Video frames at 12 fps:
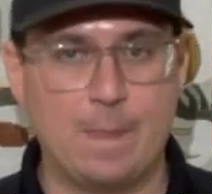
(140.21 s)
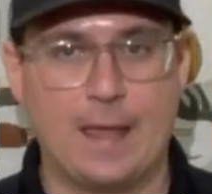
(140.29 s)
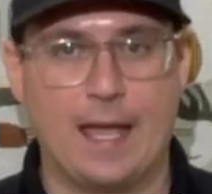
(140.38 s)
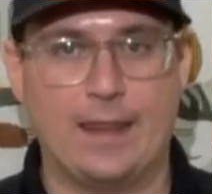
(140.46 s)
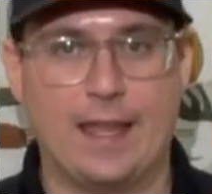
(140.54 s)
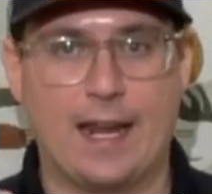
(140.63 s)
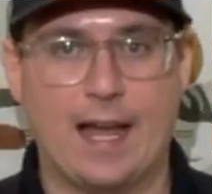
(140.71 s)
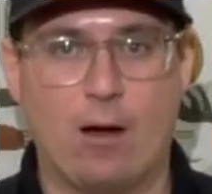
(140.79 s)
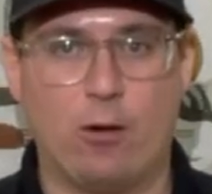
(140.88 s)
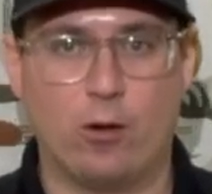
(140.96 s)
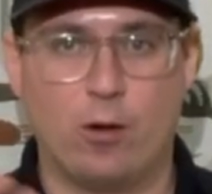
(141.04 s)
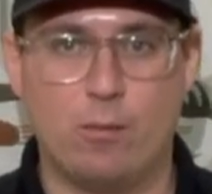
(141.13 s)
And then
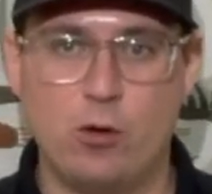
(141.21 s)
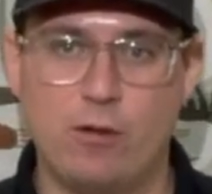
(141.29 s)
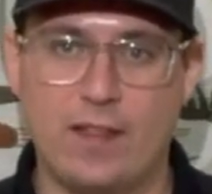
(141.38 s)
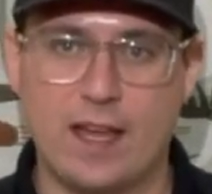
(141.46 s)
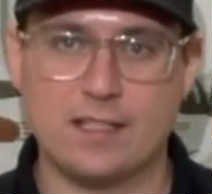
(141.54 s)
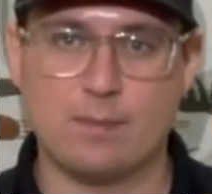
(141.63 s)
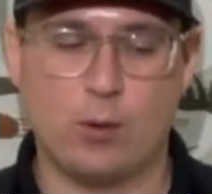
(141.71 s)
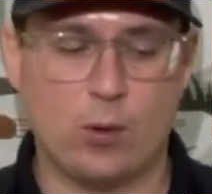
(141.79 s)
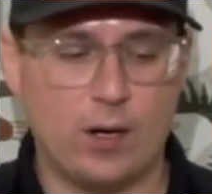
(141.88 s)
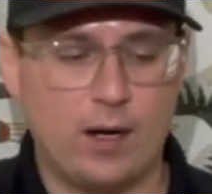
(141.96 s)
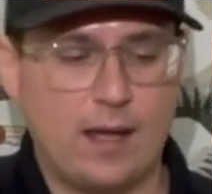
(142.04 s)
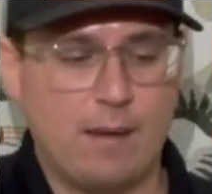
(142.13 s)
I'll remove that
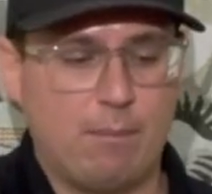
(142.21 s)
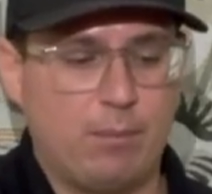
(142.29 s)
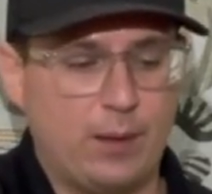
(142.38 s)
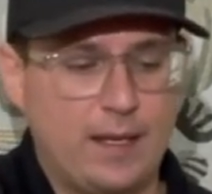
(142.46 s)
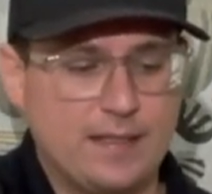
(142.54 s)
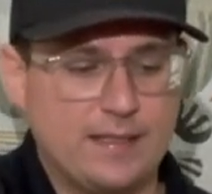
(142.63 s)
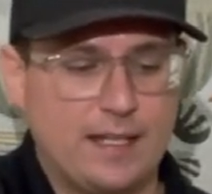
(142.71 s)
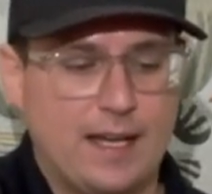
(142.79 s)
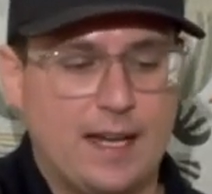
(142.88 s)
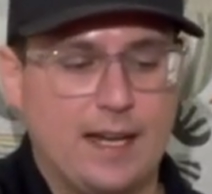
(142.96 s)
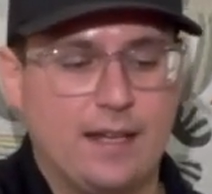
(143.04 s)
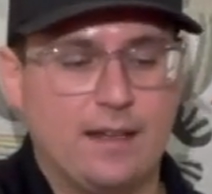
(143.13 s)
spore and place it
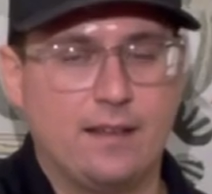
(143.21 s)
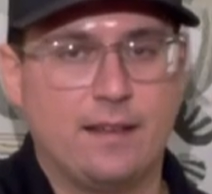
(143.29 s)
on